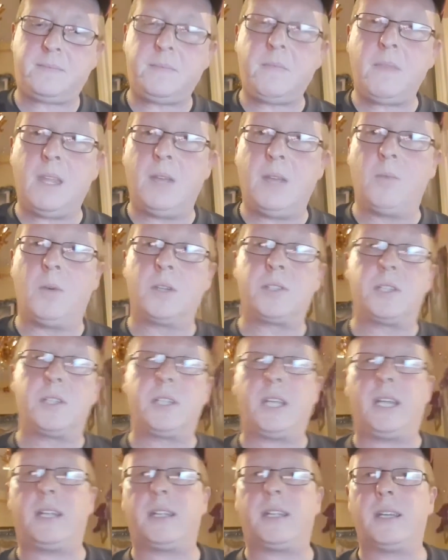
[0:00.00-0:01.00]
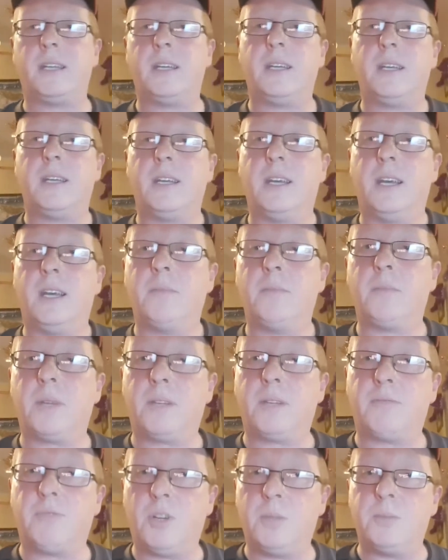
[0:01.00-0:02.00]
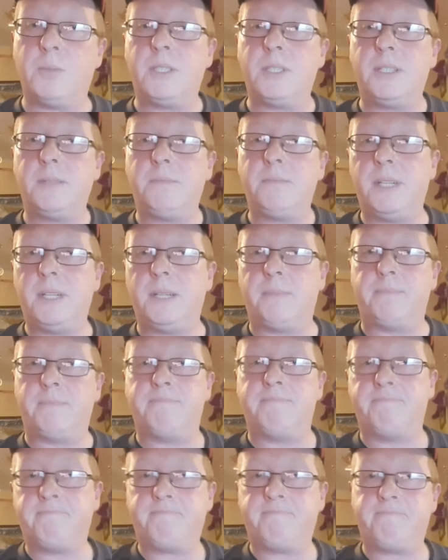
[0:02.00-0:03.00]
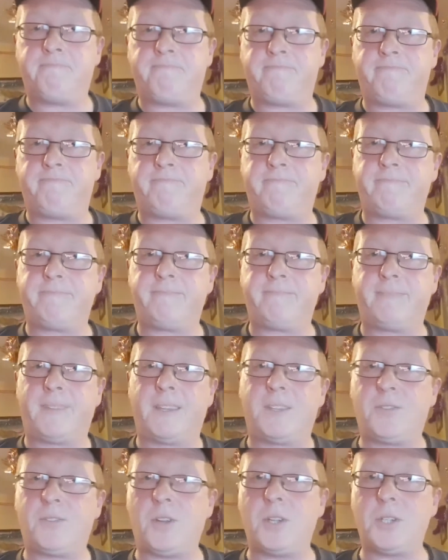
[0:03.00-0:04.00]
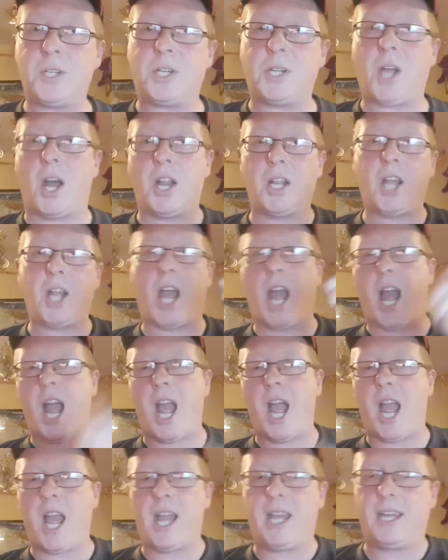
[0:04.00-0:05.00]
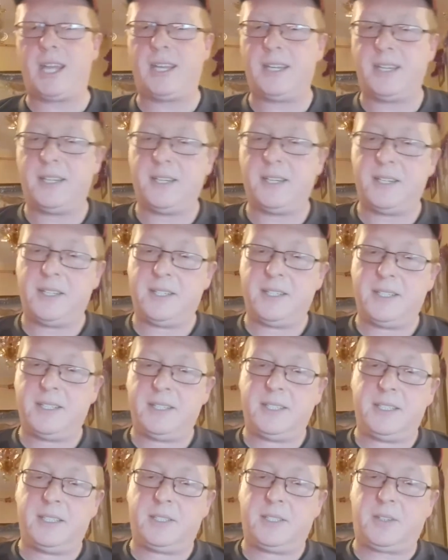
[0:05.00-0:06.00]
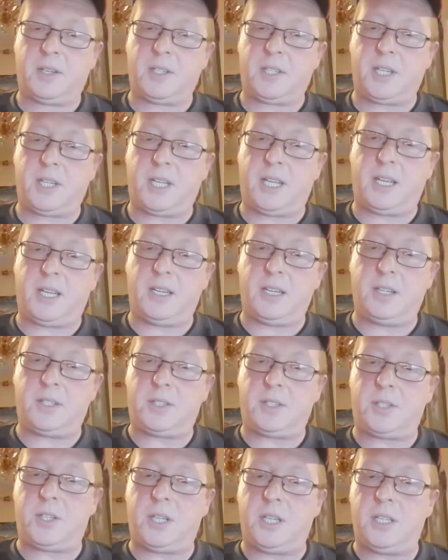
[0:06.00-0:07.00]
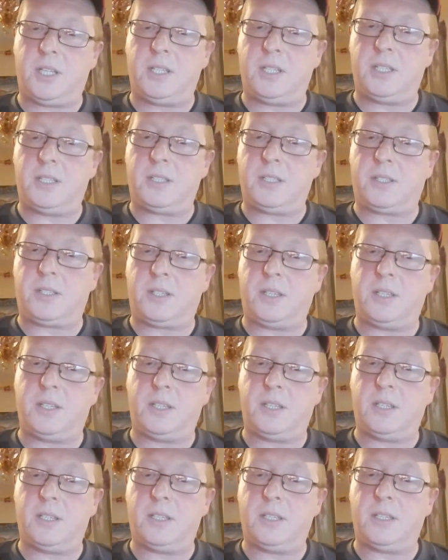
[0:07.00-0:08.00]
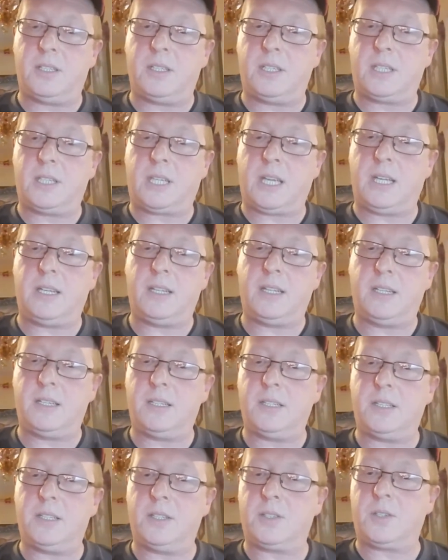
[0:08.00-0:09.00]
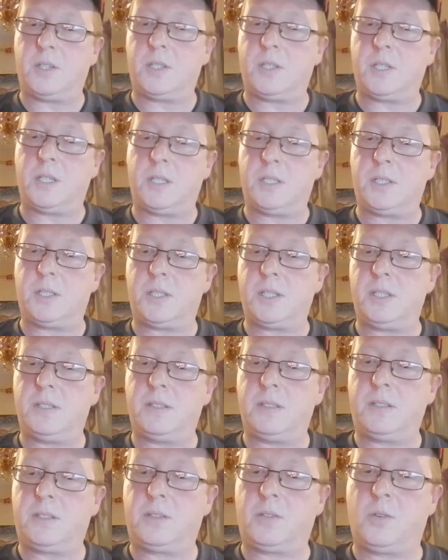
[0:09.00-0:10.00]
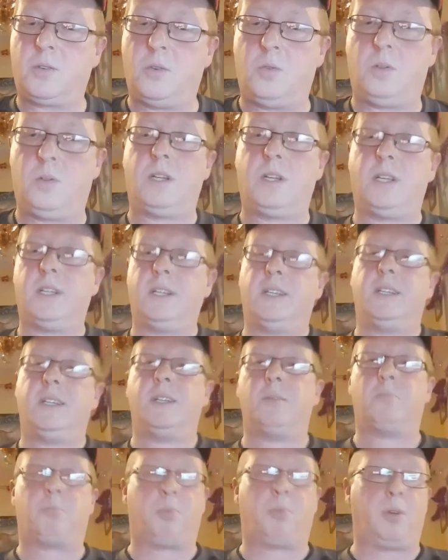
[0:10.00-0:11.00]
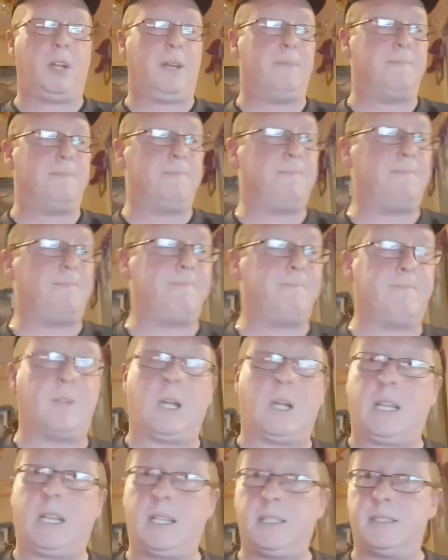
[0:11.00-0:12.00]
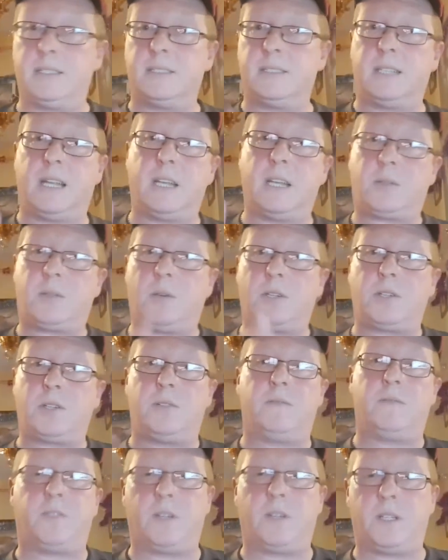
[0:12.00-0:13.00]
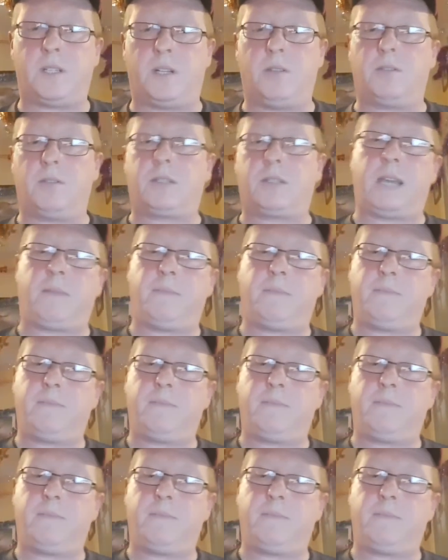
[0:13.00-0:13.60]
It was indeed my Roman Minham. Tracy Collier. Tracy Hutchinson again. Tracy Hutchinson. Cool. Brilliant. Right. Last question for this little game.